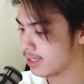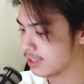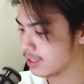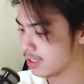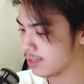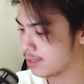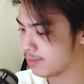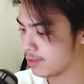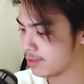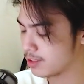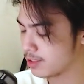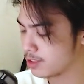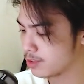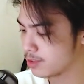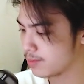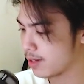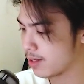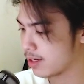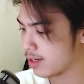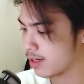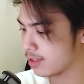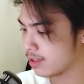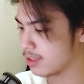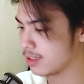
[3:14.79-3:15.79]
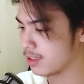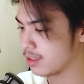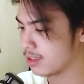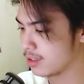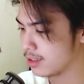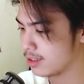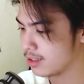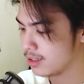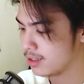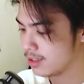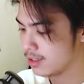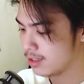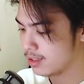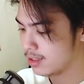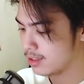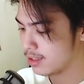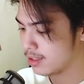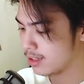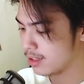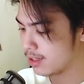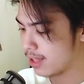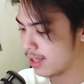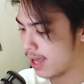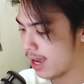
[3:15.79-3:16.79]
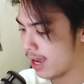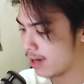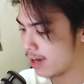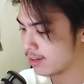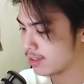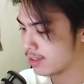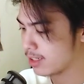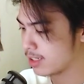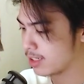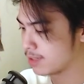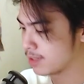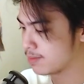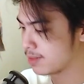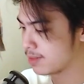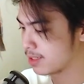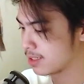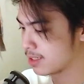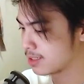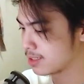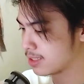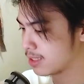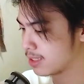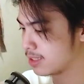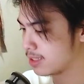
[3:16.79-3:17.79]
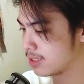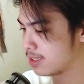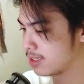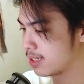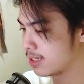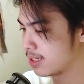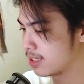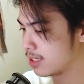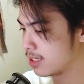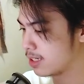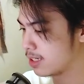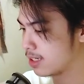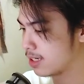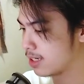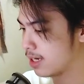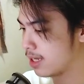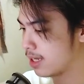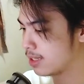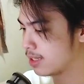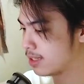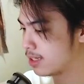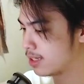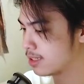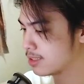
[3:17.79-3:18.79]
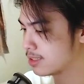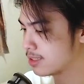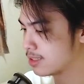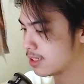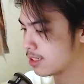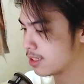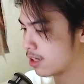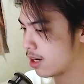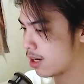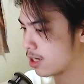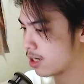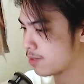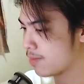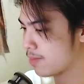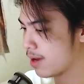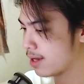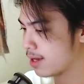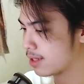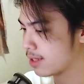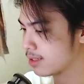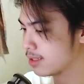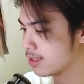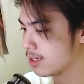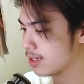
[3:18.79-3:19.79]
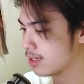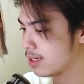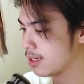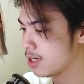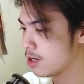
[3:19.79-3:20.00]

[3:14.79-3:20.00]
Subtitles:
Let me zoom out a little out here because it does it automatically.